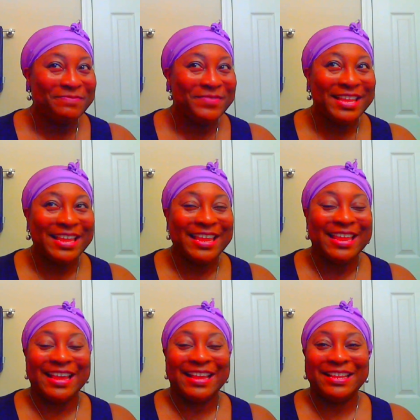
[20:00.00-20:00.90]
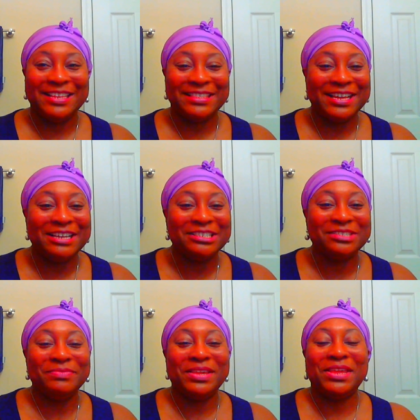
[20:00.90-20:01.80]
me and he loves
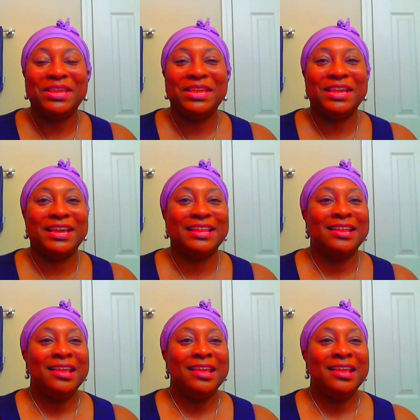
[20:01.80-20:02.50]
me, and